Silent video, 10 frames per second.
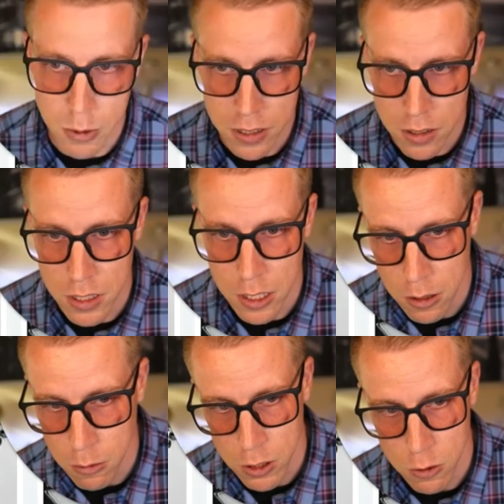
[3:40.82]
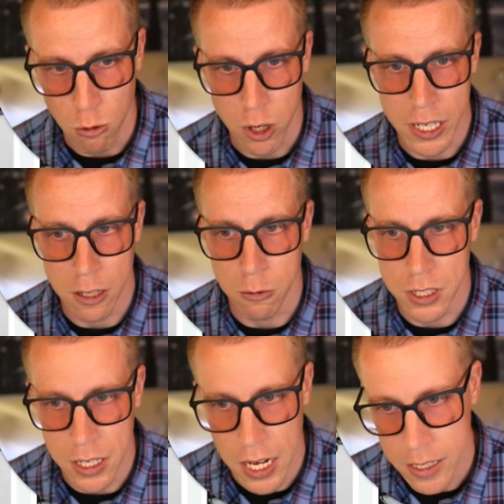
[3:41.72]
can see what's working, what's
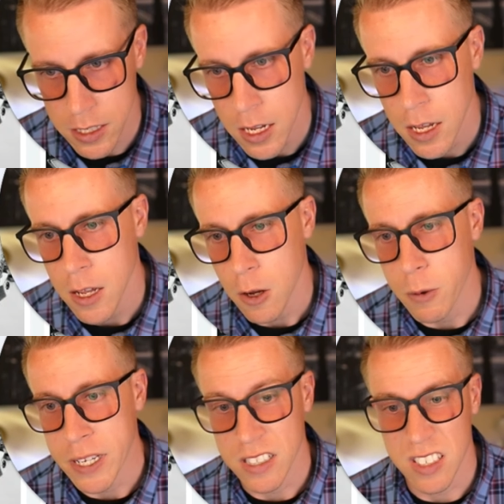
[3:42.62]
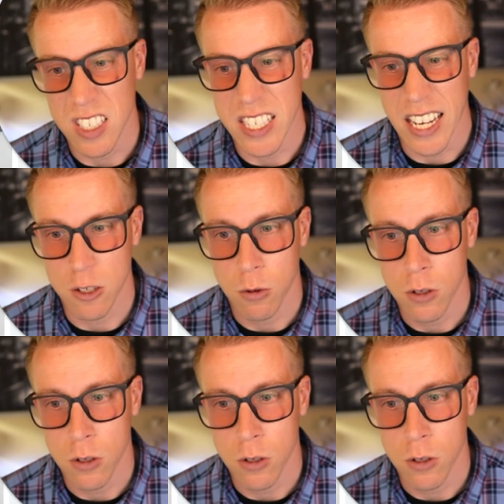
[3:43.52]
not. We can schedule